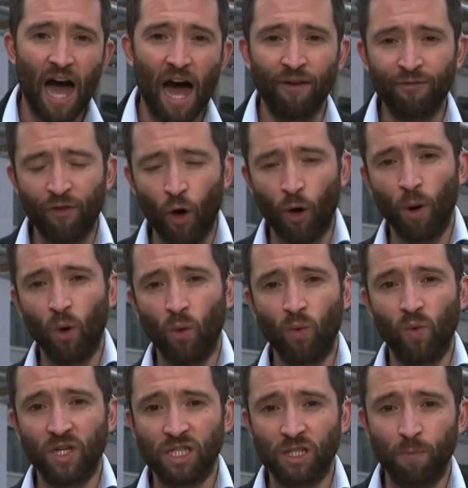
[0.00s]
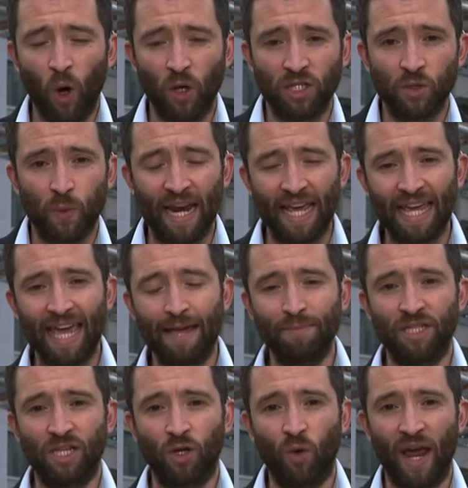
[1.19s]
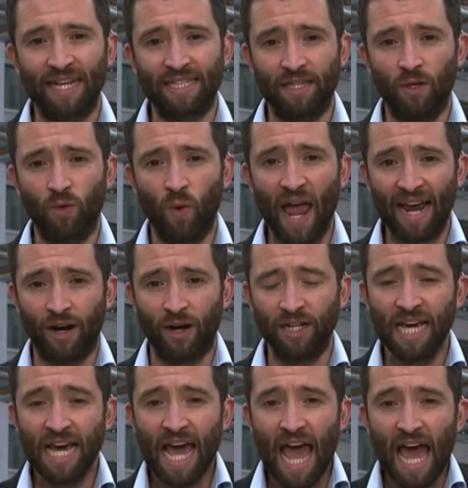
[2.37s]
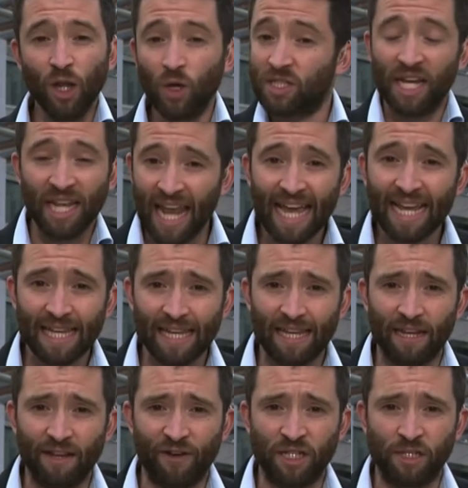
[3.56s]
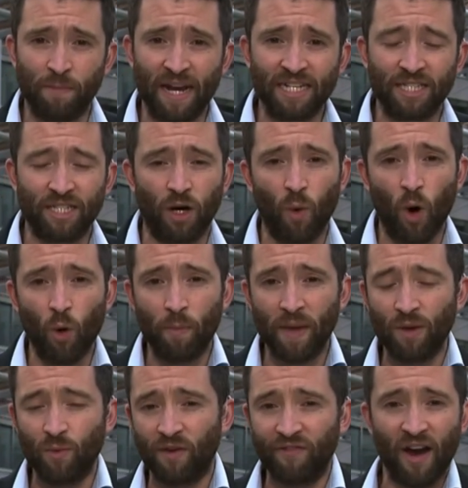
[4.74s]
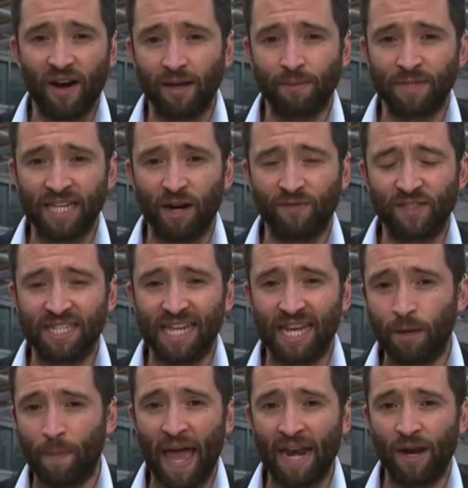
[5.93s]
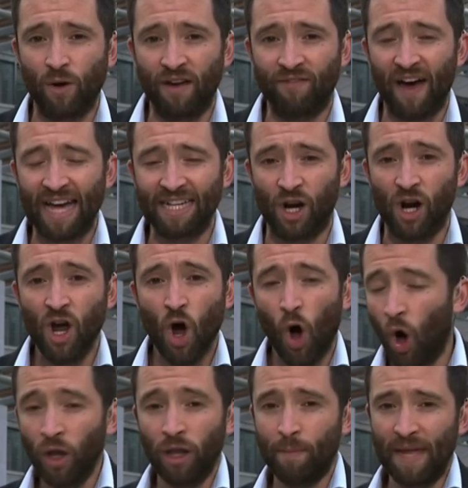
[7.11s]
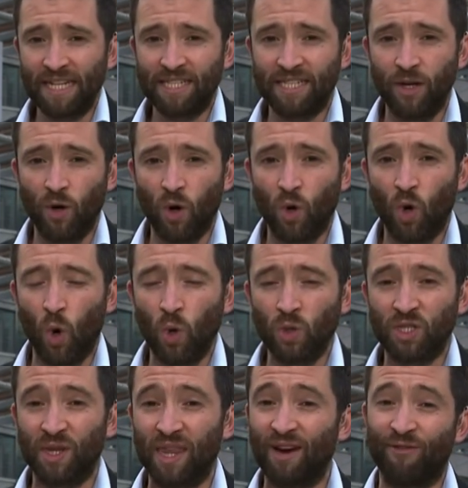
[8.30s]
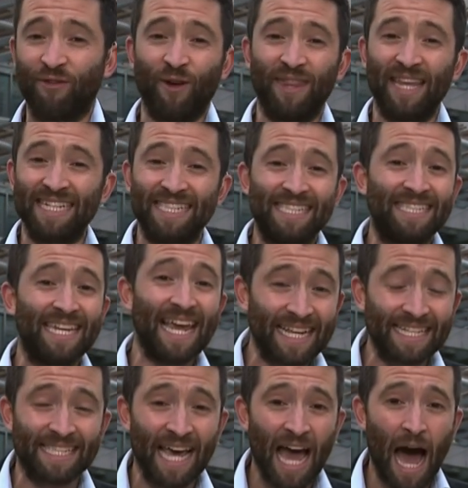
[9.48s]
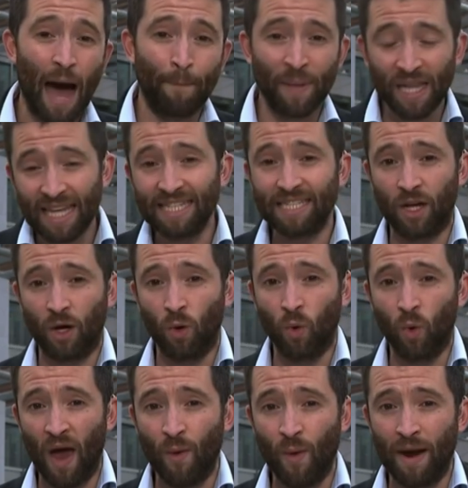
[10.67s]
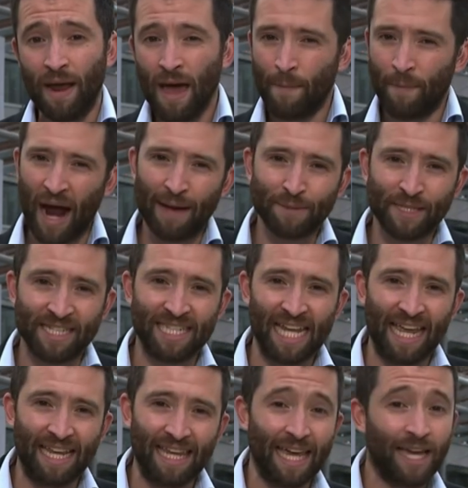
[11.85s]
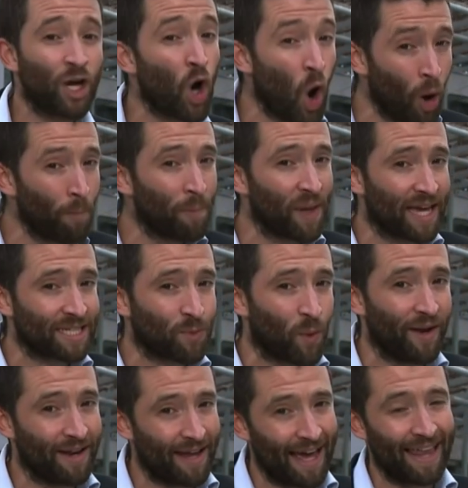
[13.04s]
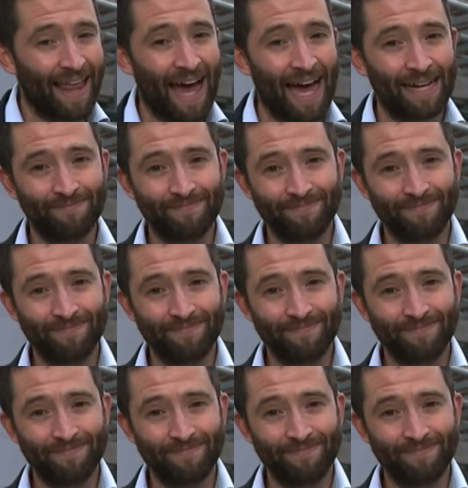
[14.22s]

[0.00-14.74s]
a formal response when it came to correcting the record. It looks unlikely that the First Minister will be referring himself to his independent adviser on the ministerial code, so therefore this stays a political row, and perhaps a slightly complex one at that.